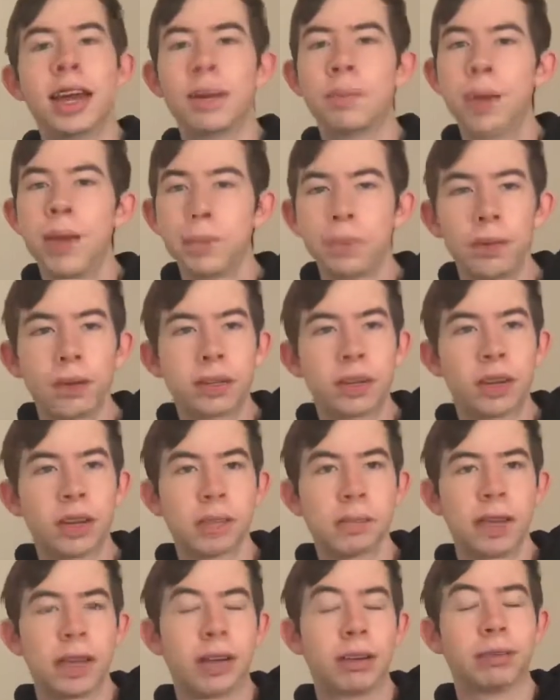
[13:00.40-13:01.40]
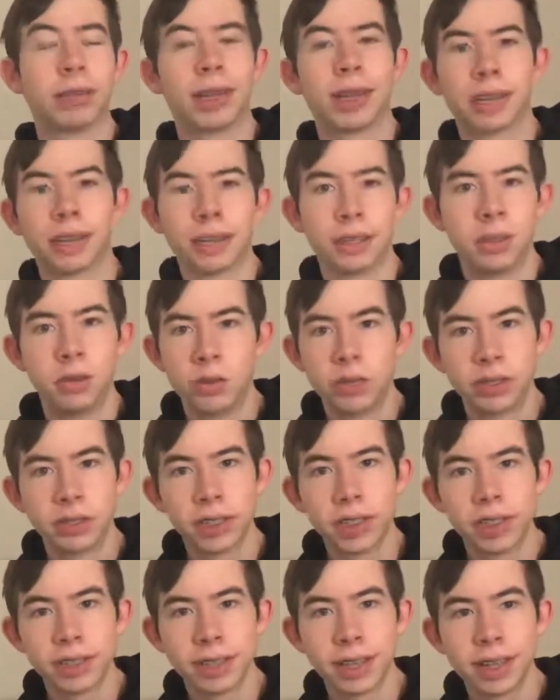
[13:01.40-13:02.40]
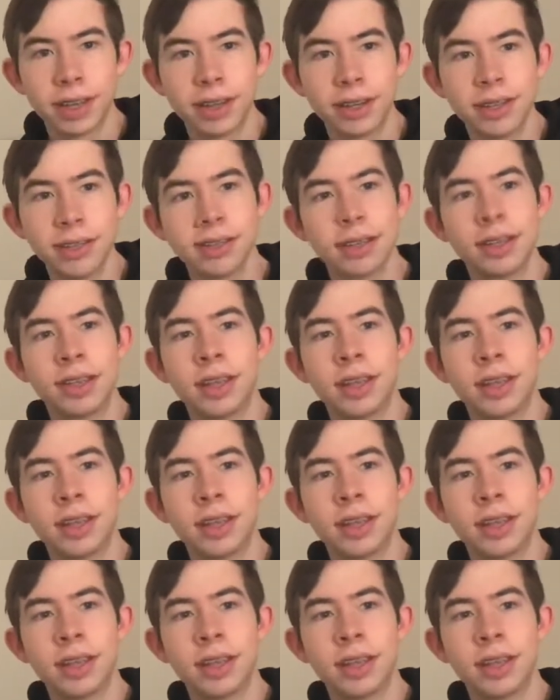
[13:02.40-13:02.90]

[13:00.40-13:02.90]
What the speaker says: people are talking about how useless that is.